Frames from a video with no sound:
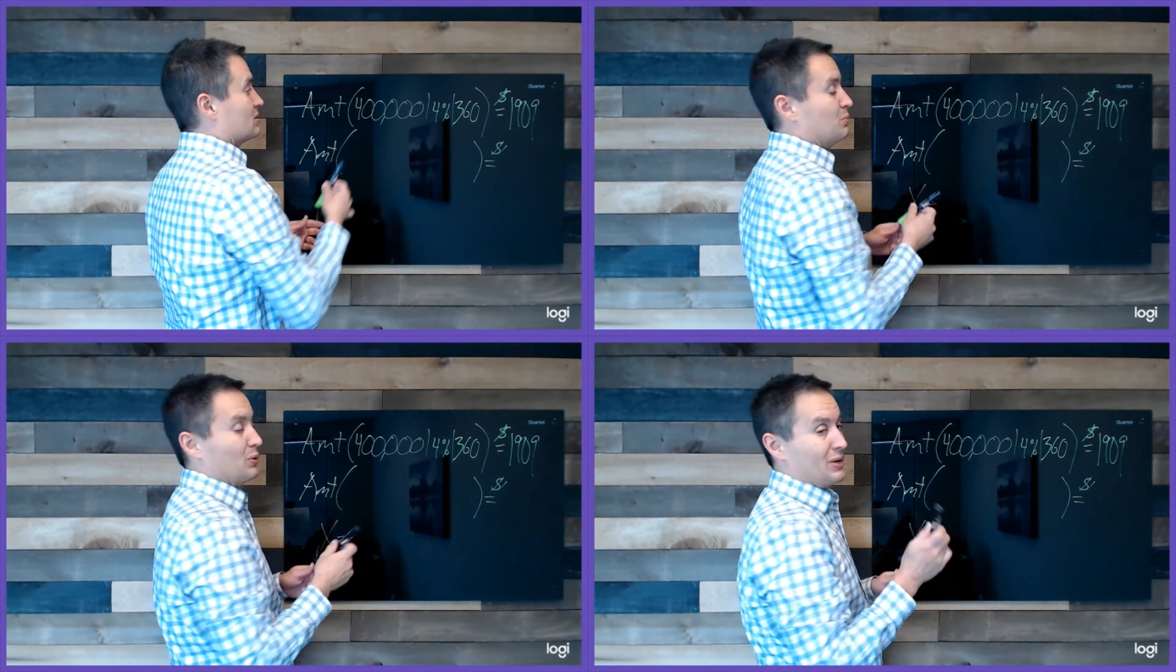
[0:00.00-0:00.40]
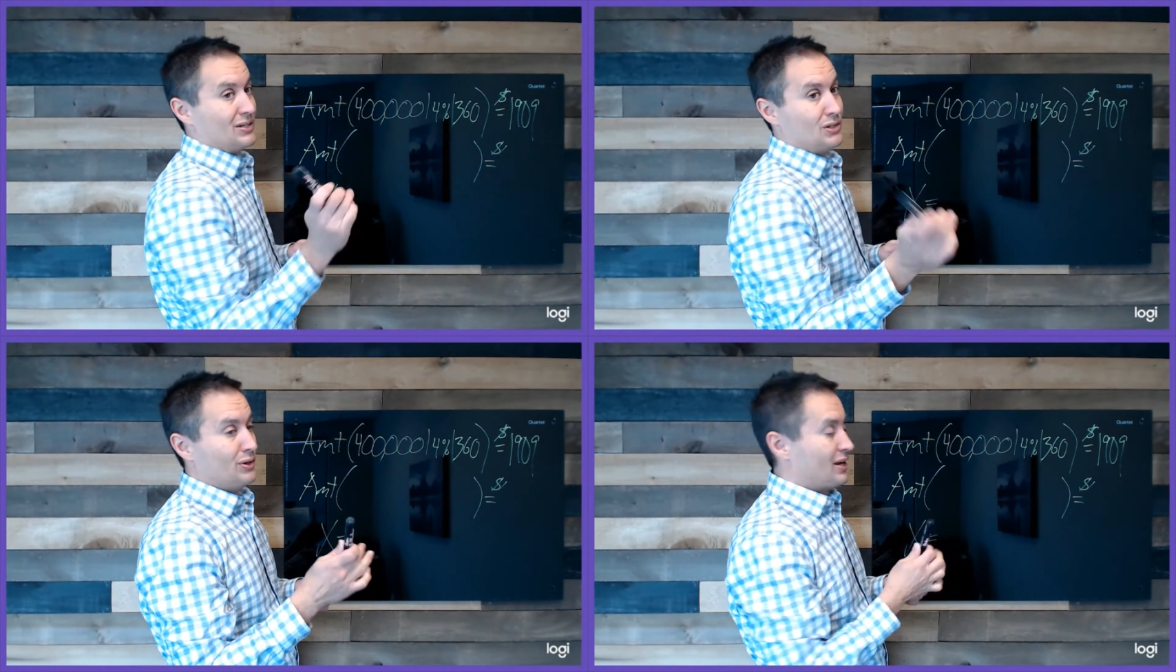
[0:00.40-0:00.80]
but we had
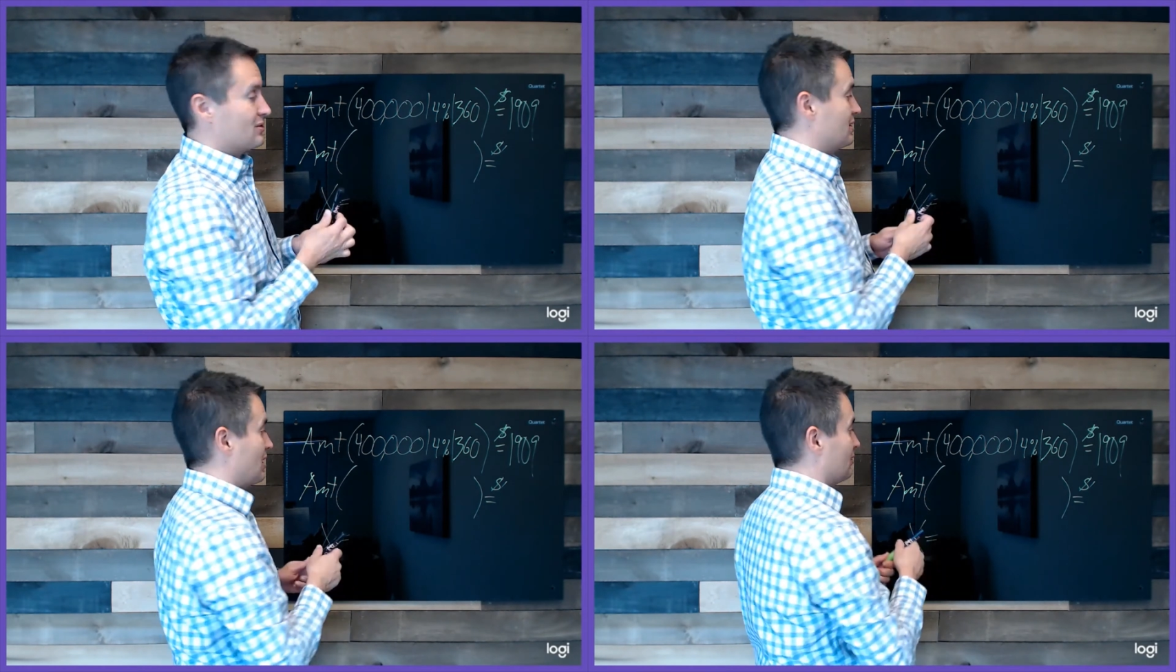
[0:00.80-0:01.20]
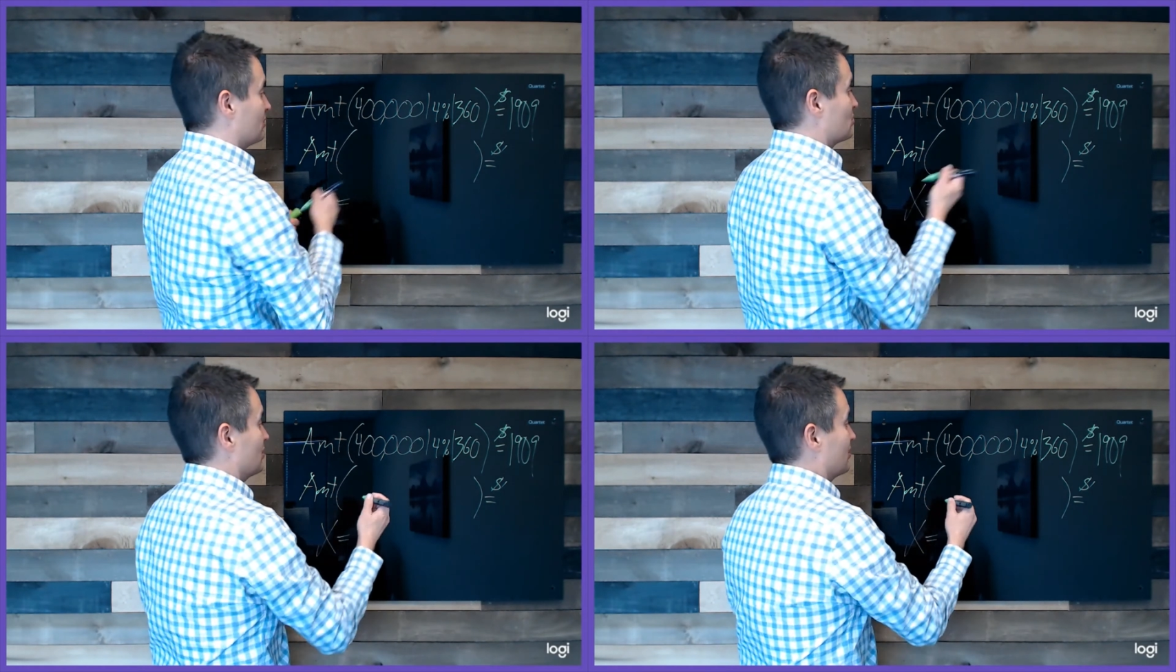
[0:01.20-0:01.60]

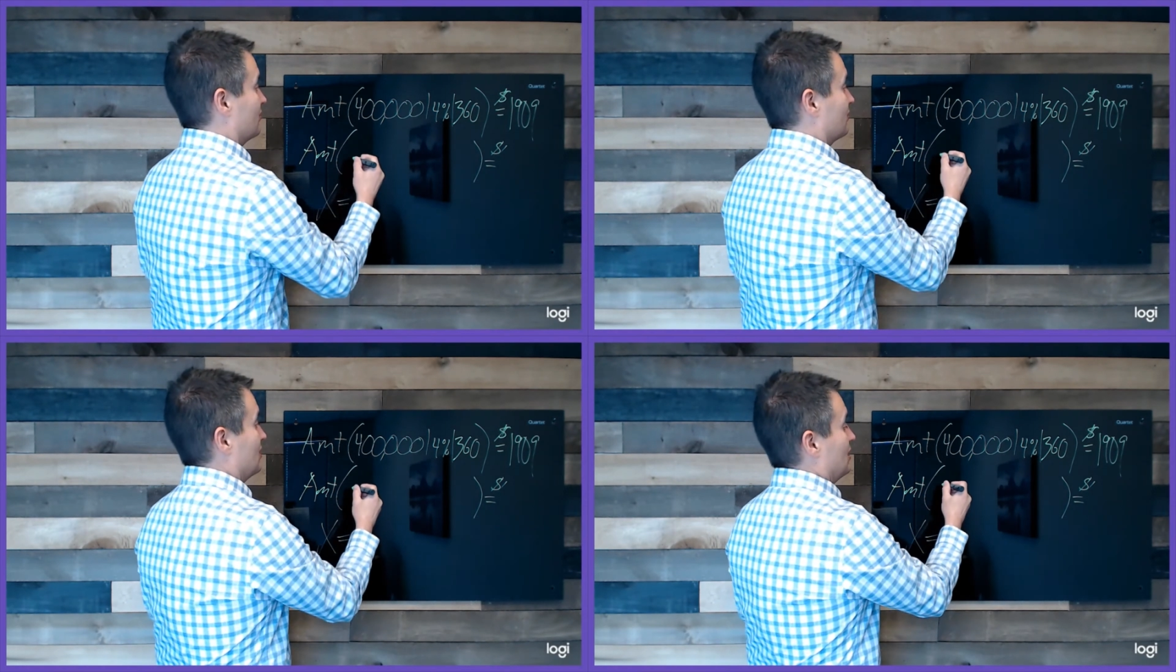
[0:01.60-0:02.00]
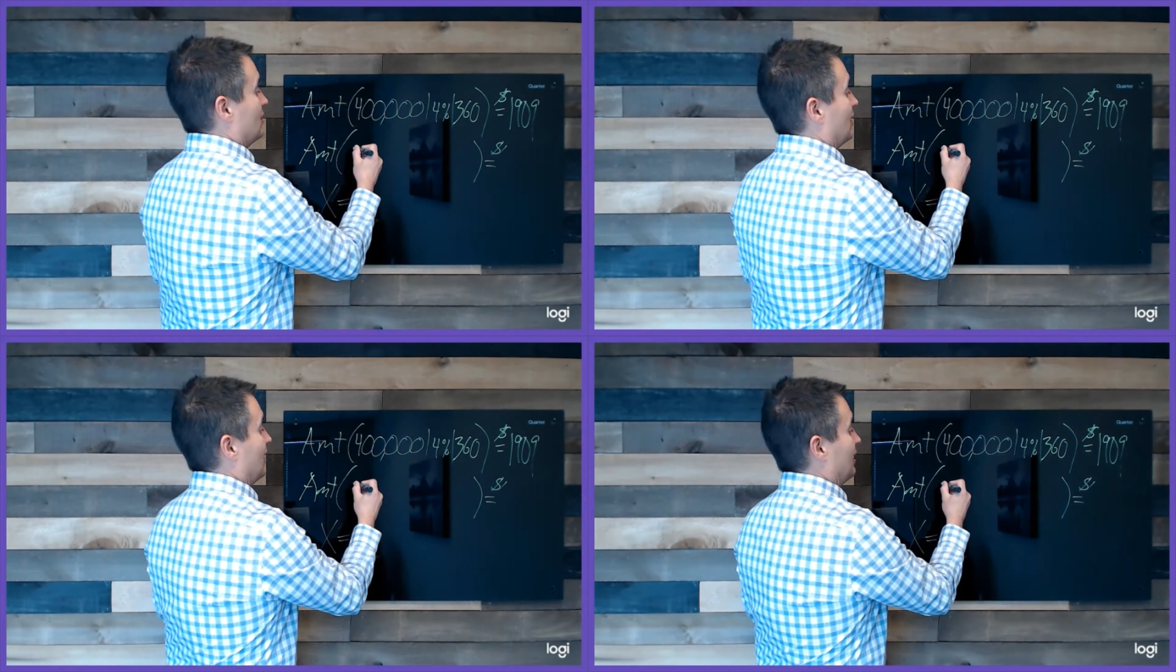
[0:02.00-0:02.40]
$2,000 worth of
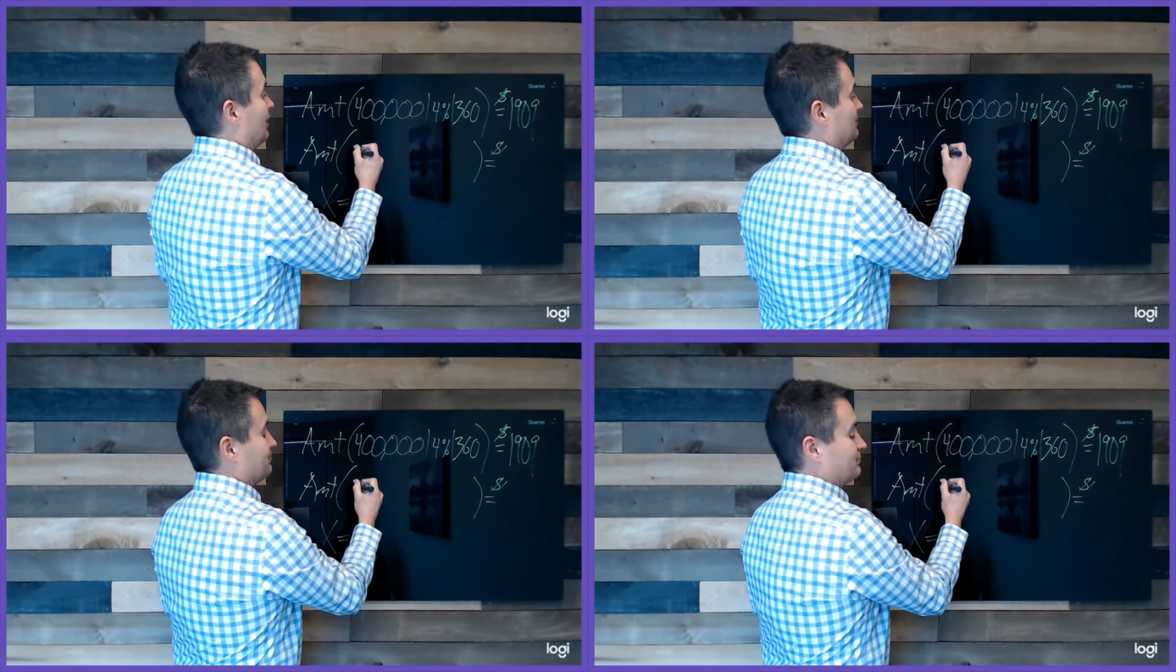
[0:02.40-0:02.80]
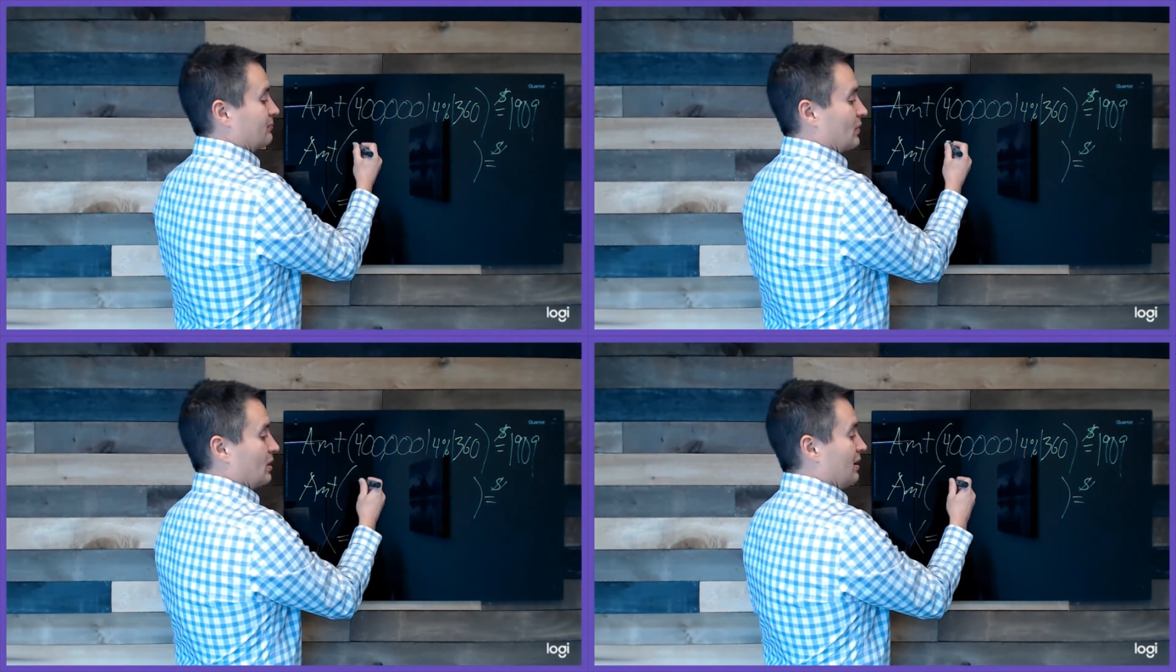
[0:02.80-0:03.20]

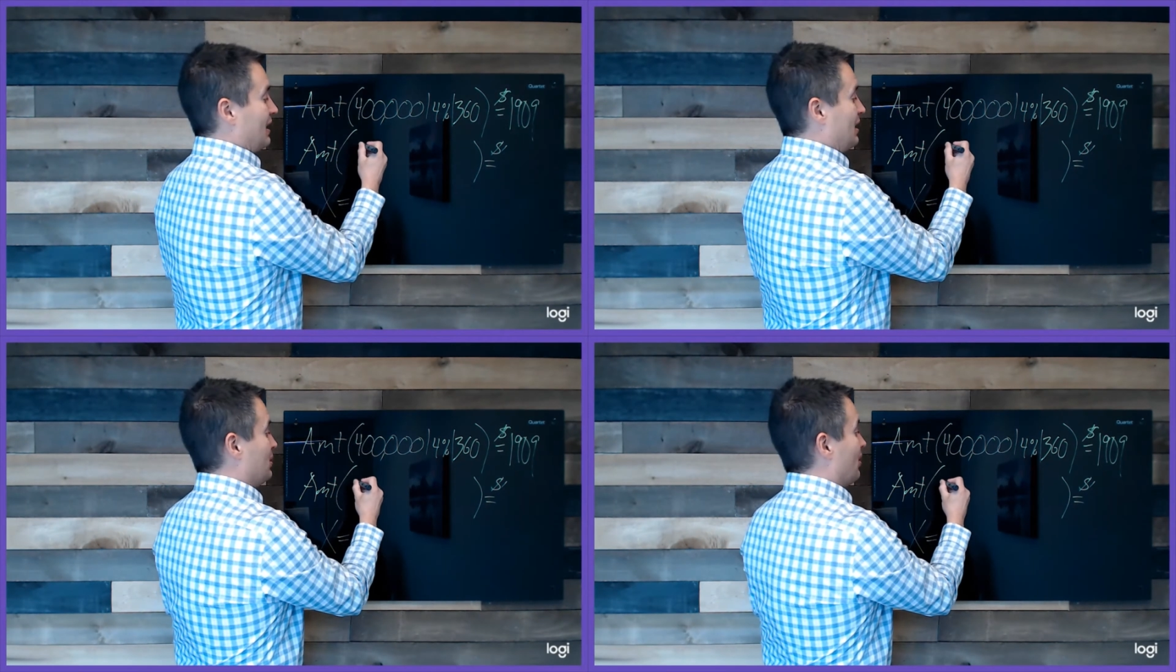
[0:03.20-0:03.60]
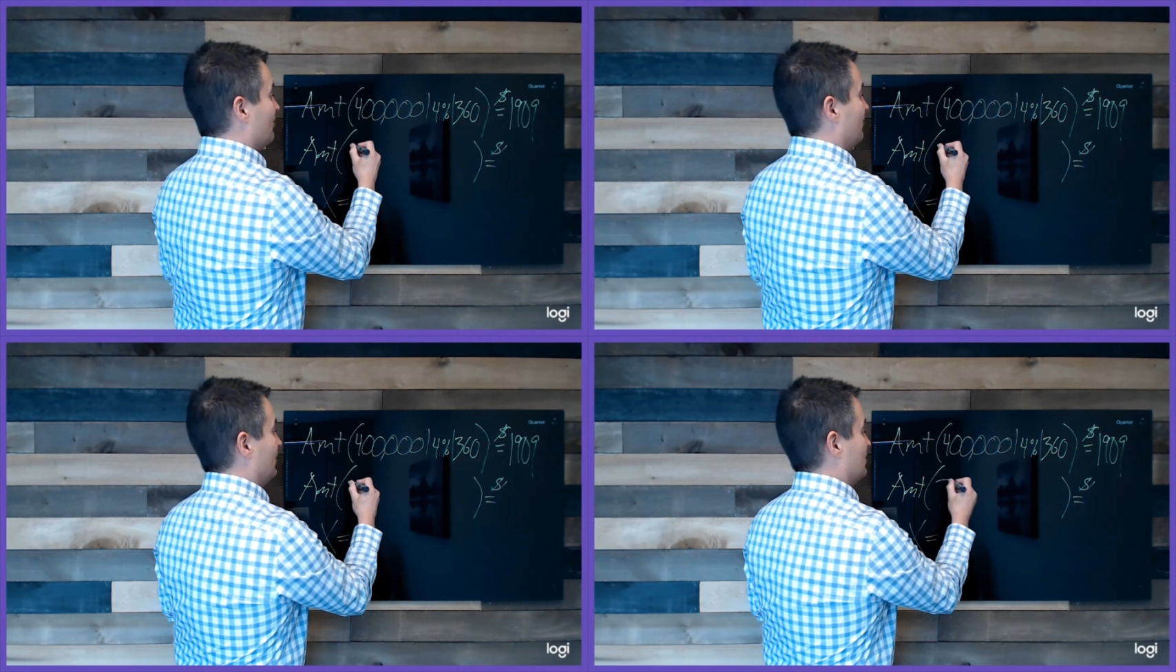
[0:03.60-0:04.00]

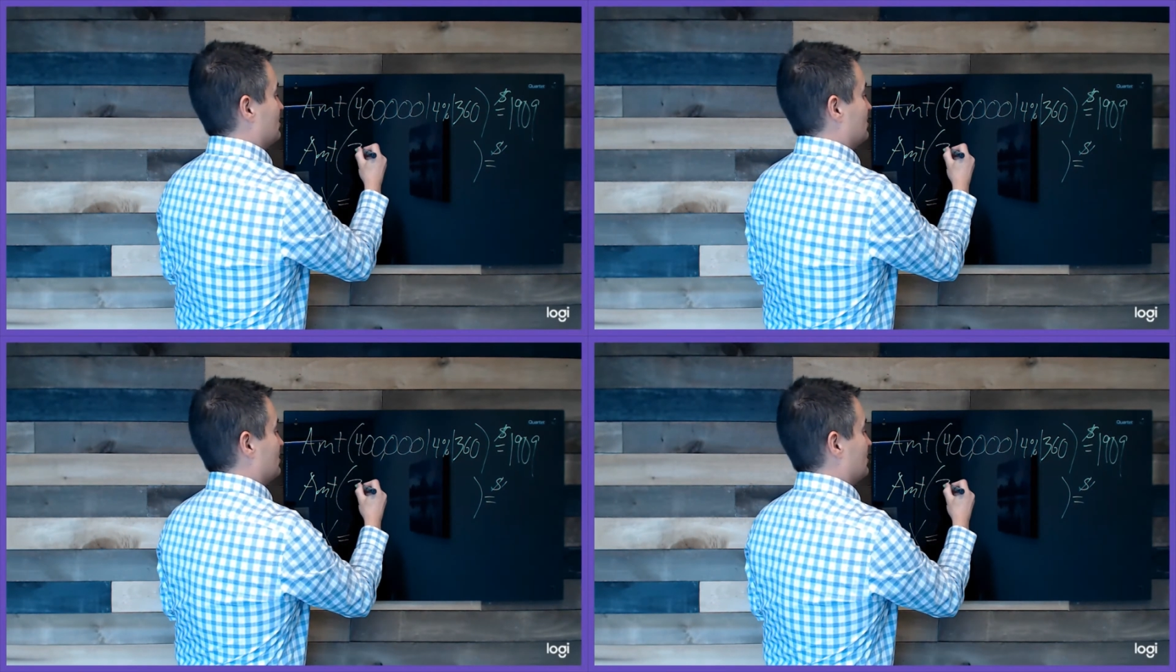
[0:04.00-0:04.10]
APR fees.